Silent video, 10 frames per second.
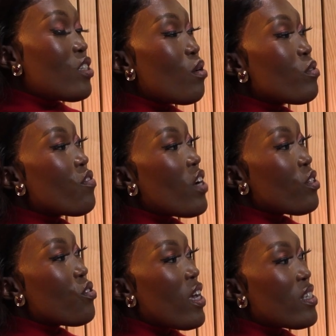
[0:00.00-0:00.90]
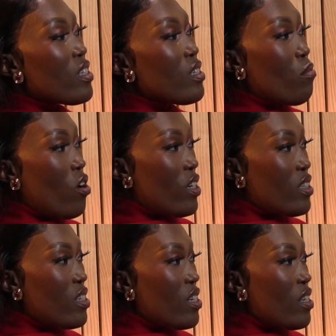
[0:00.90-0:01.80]
In terms of trying to access the
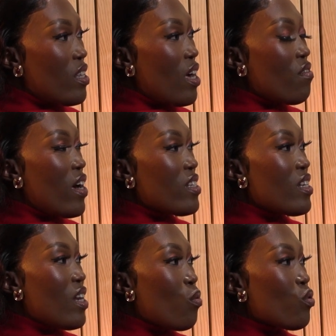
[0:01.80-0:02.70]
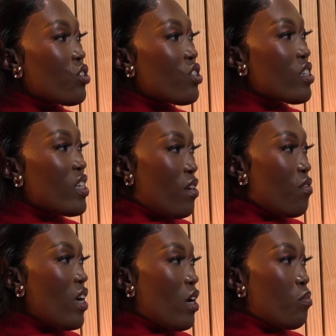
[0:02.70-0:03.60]
market, the advice that I would
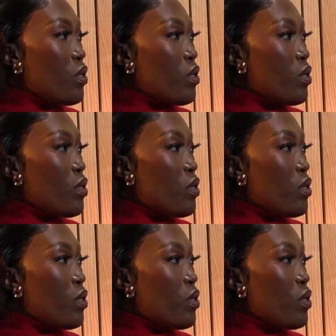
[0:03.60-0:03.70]
give young